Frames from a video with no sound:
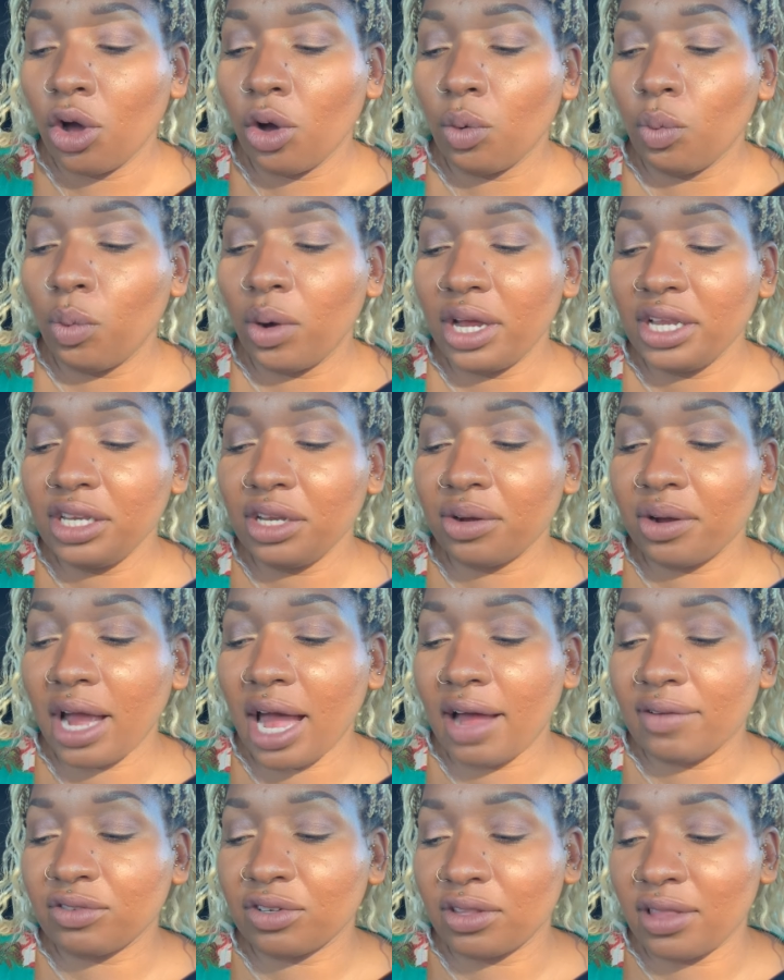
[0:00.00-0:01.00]
1 year
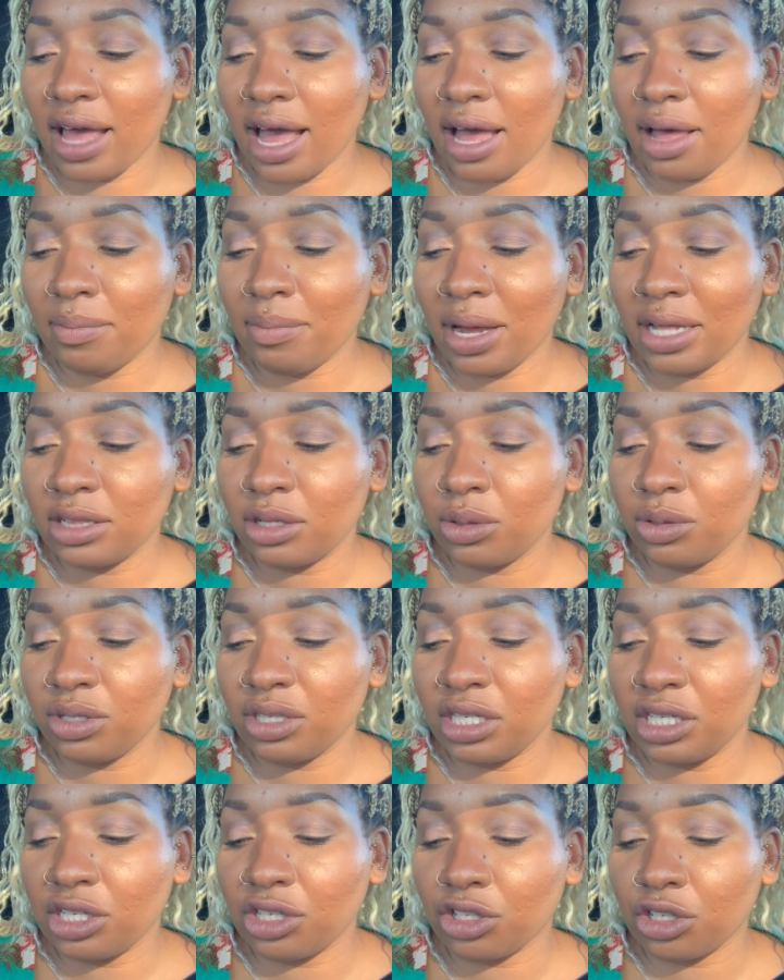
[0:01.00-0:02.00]
after that, my little
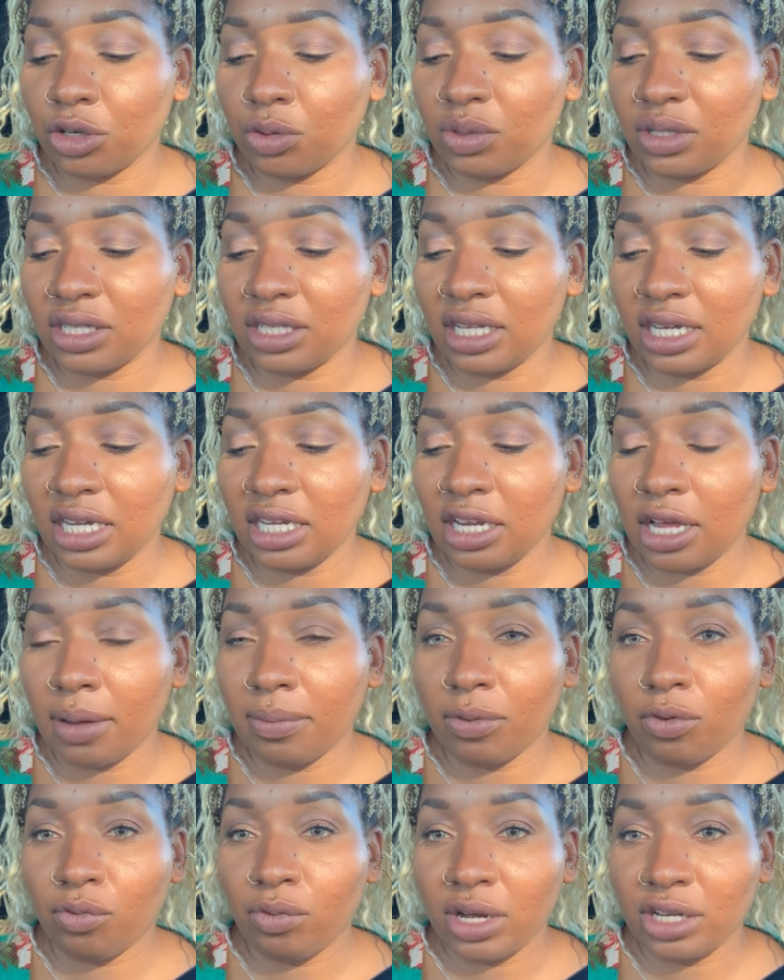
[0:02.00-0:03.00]
sister was looking
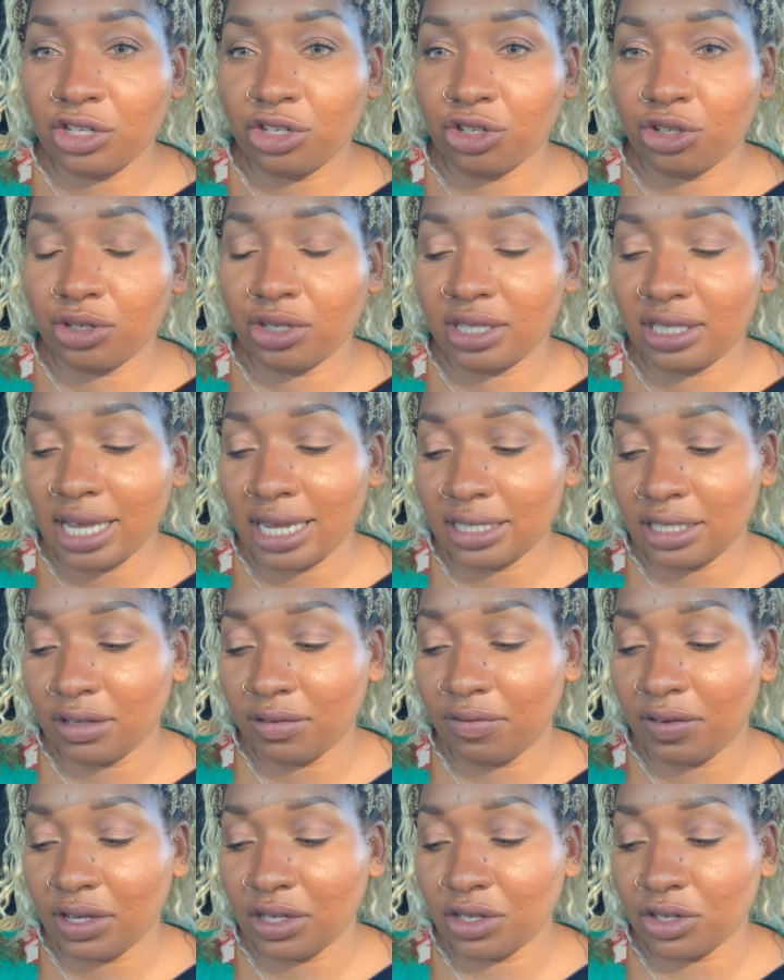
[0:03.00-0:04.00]
up registered sex
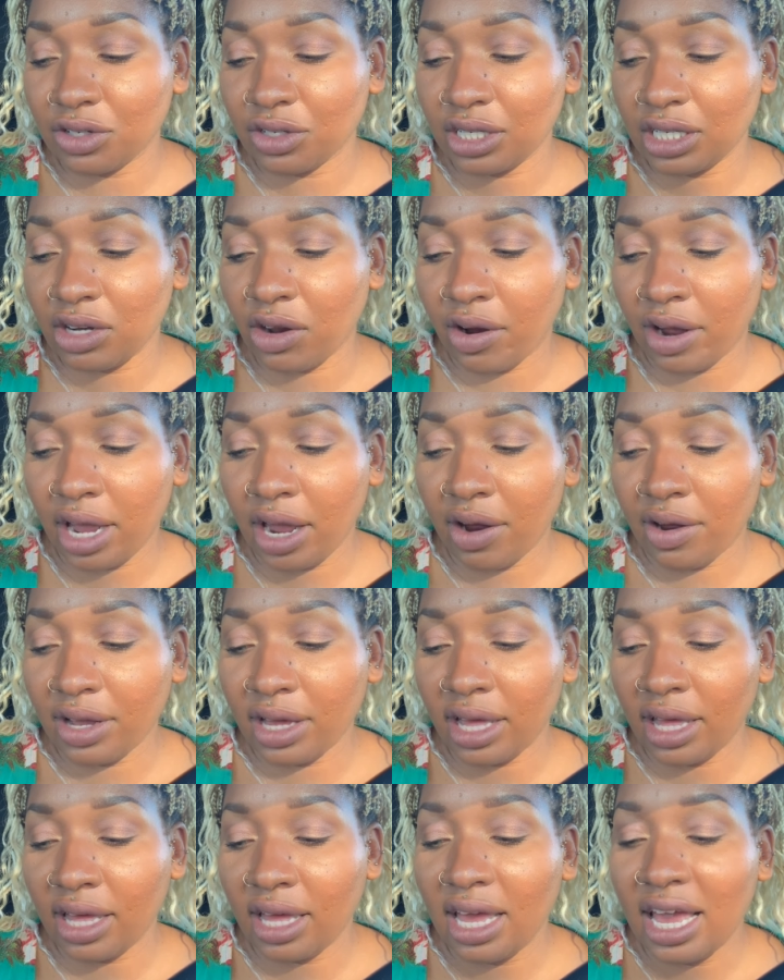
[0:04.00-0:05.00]
offenders in our
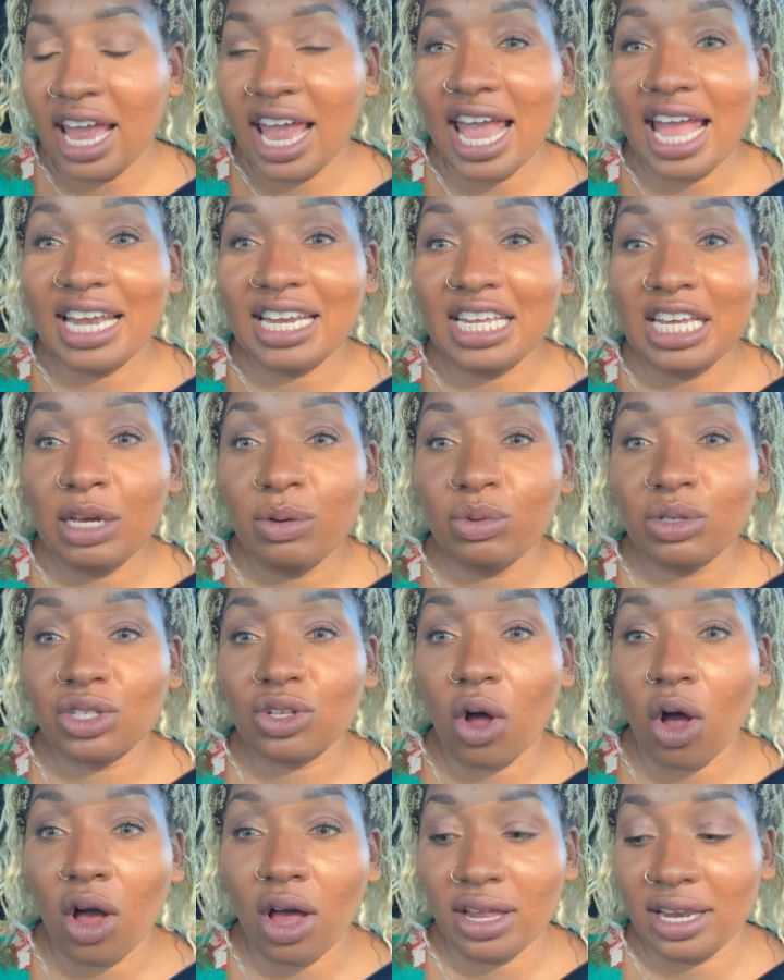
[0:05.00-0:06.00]
area, and he was
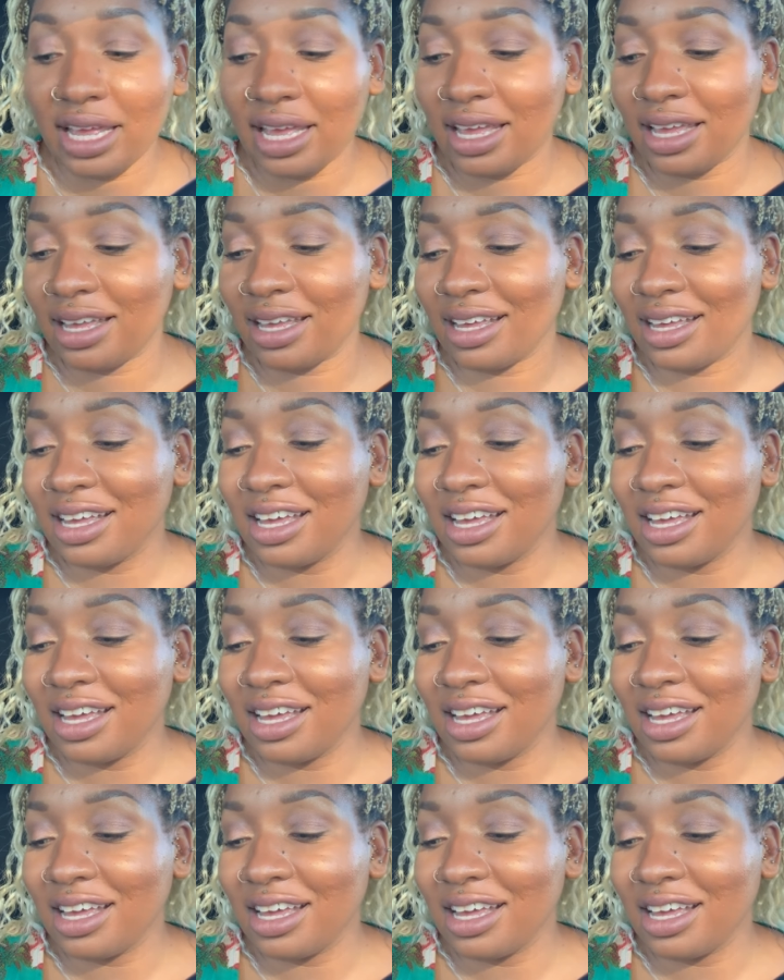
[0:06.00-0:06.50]
on it.